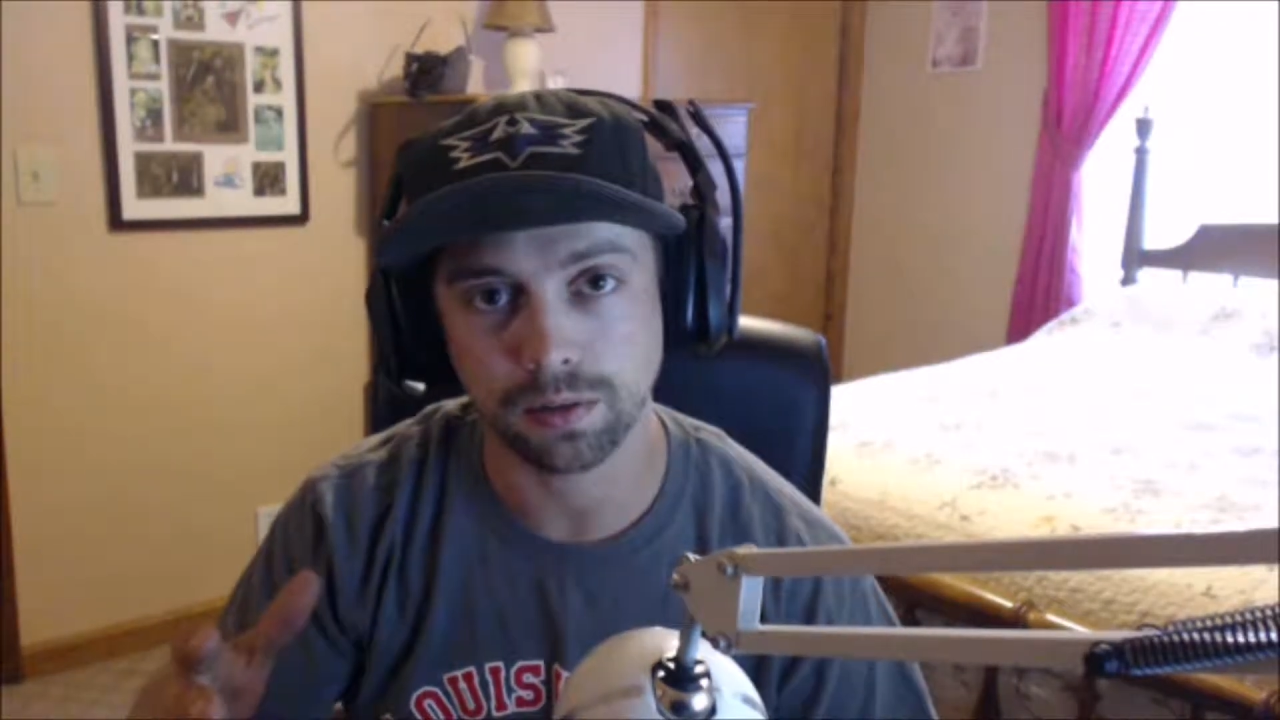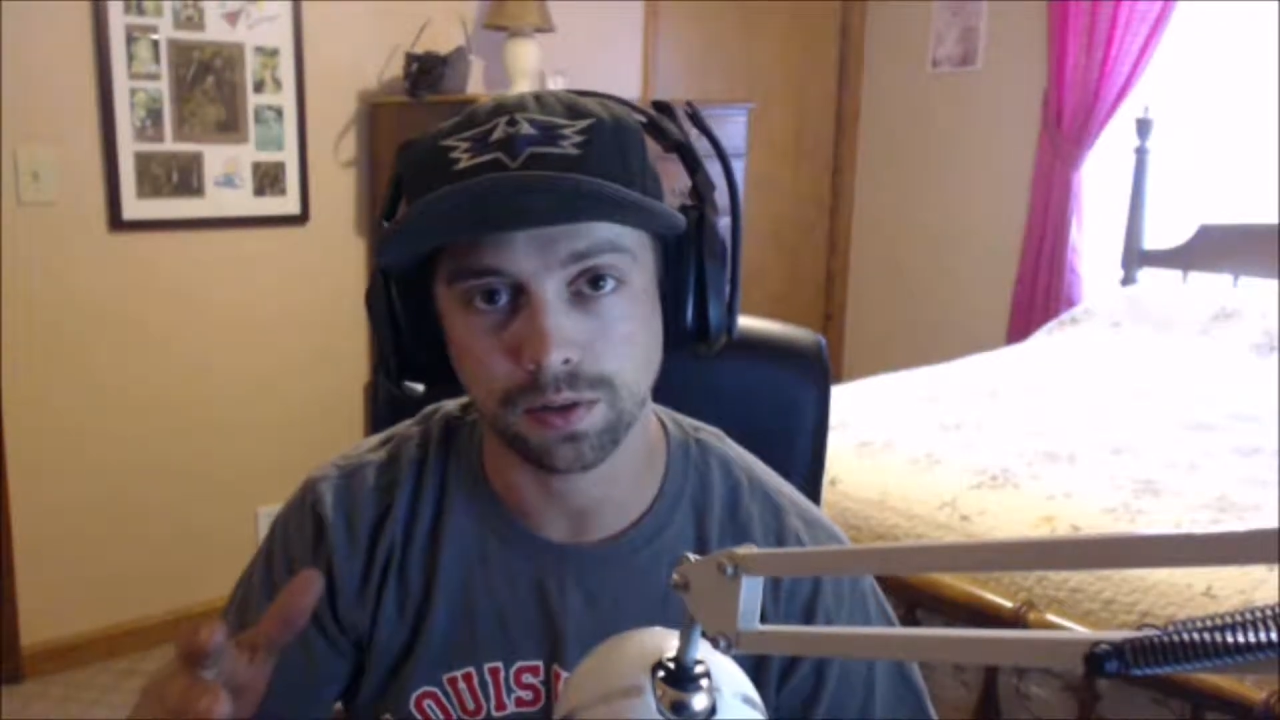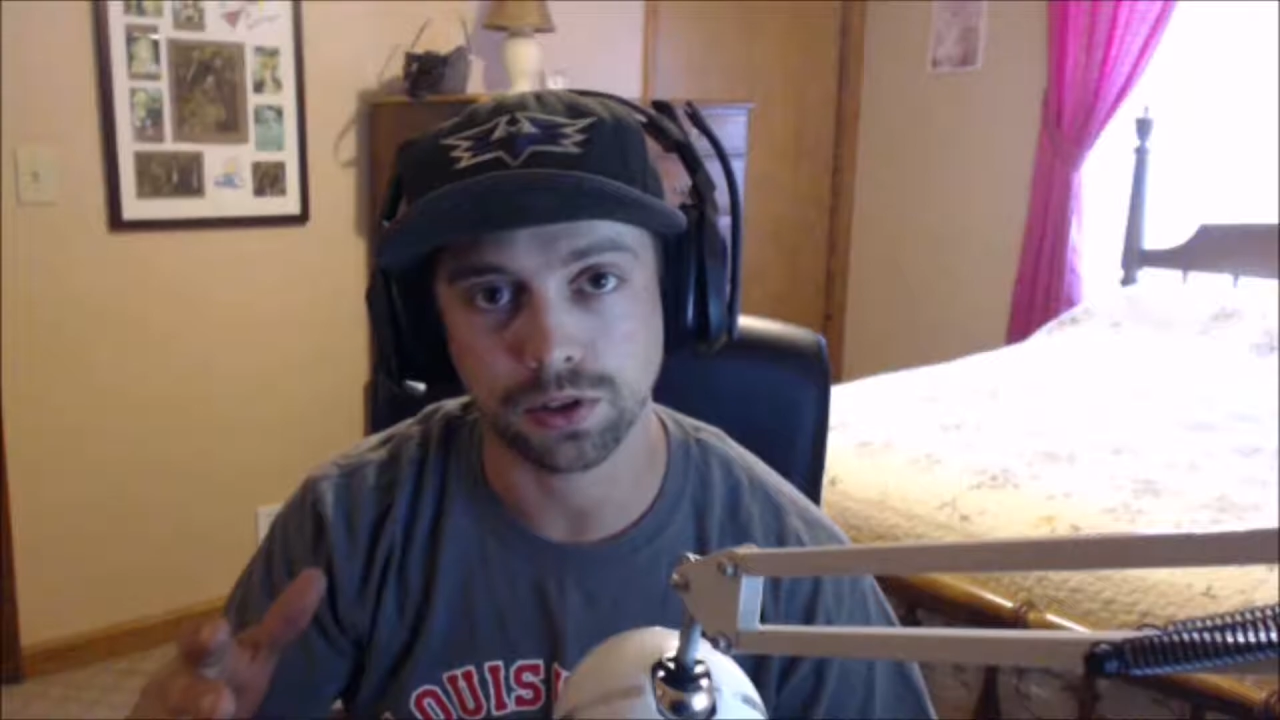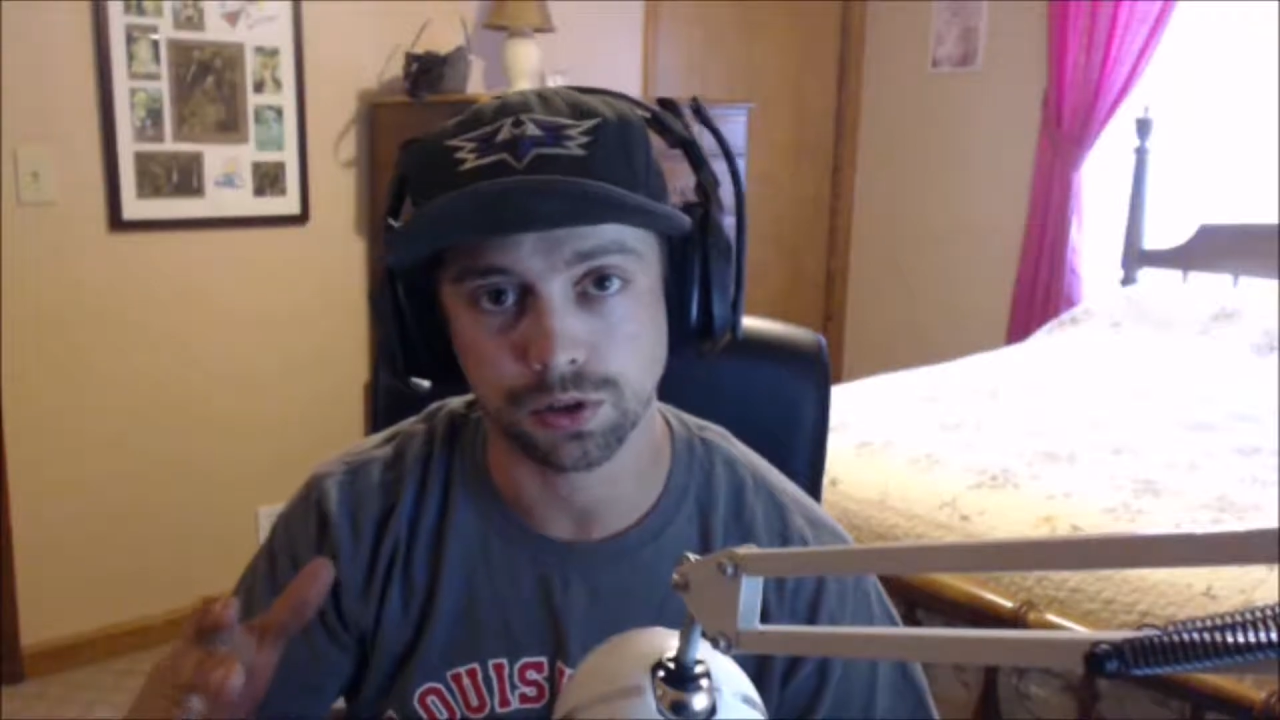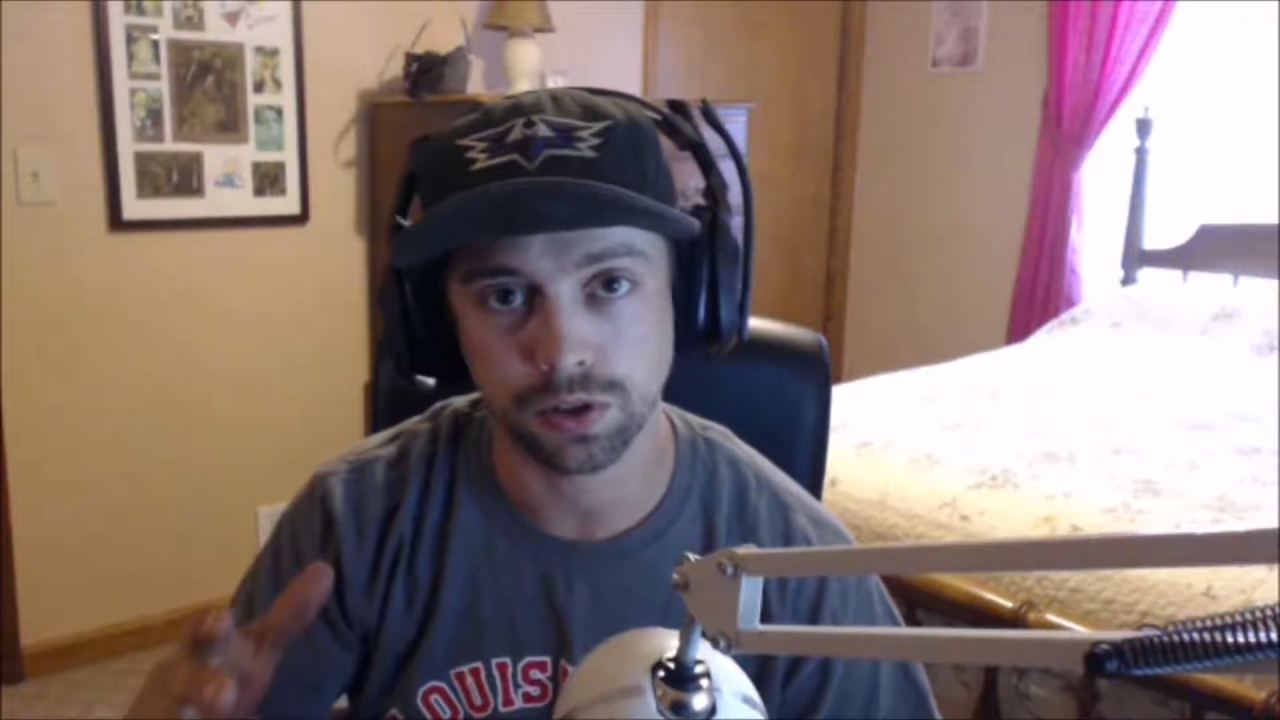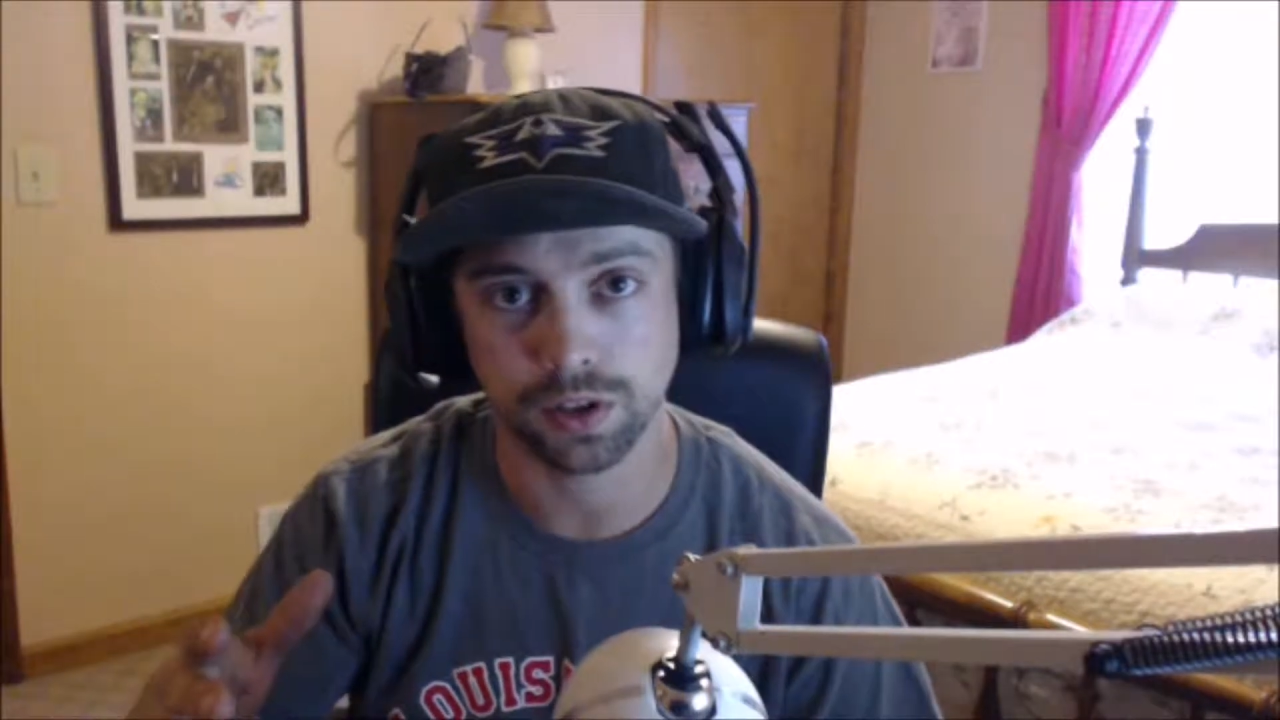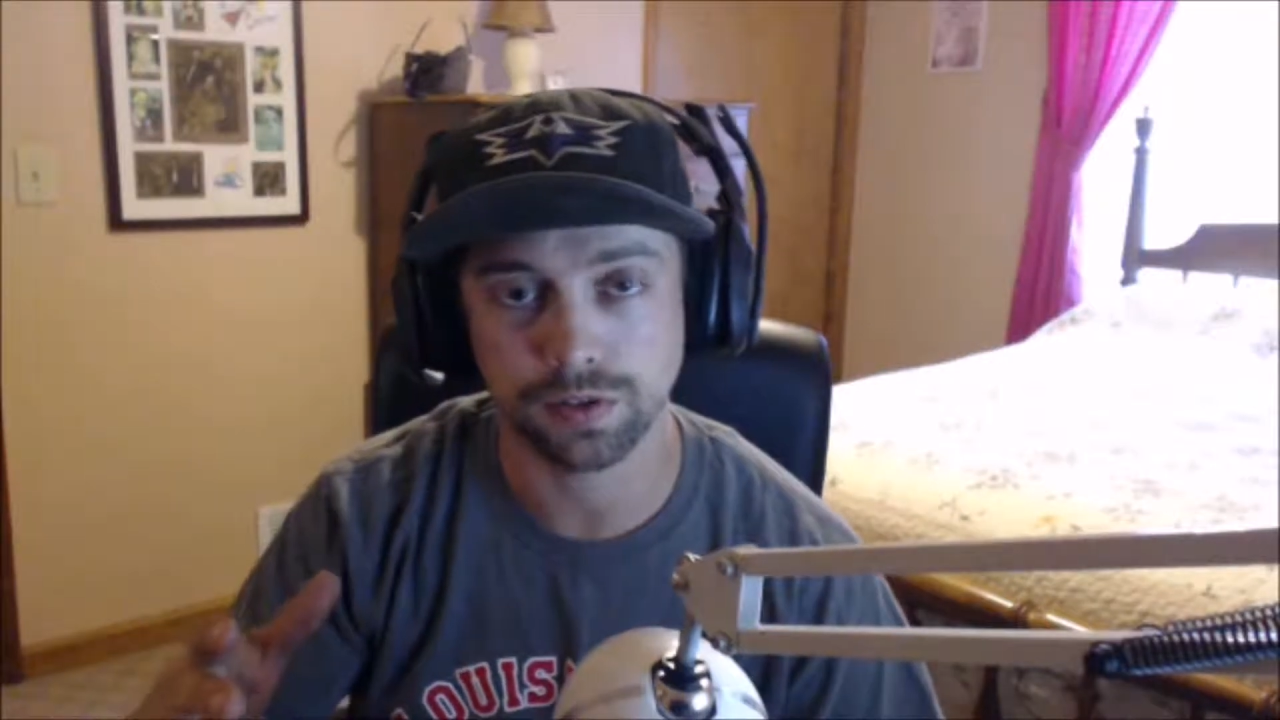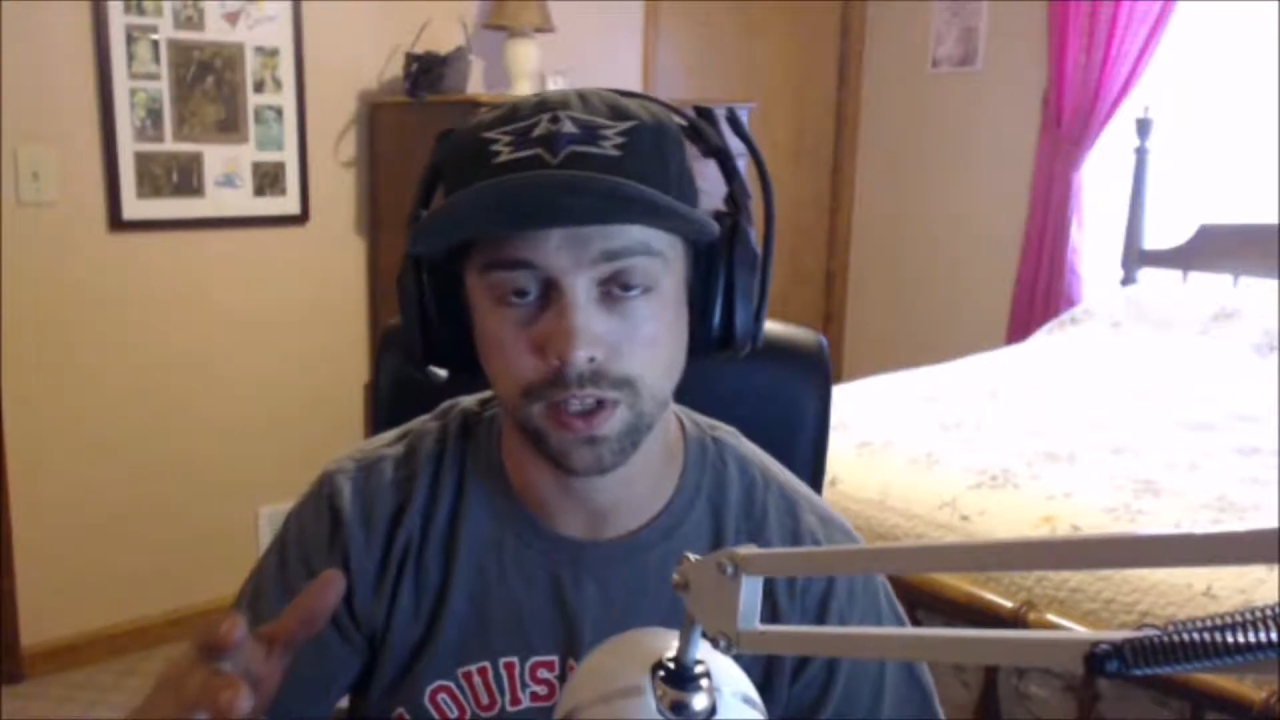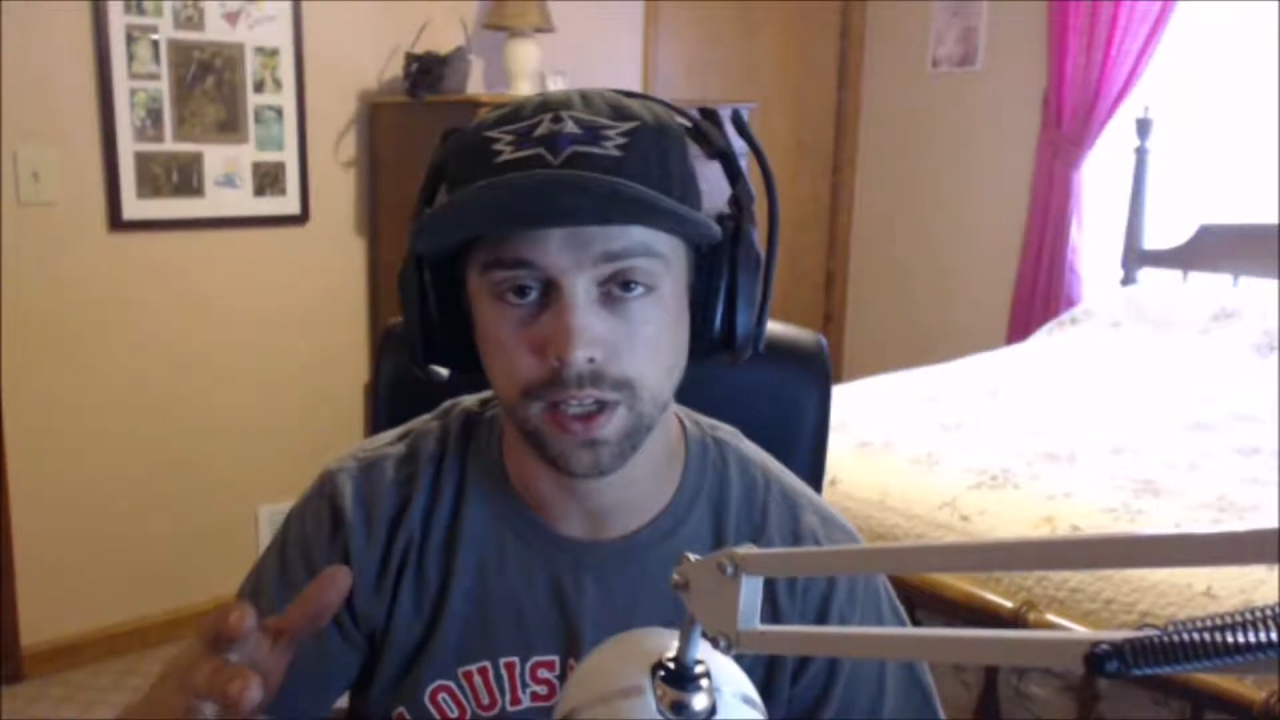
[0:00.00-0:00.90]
them because they're two different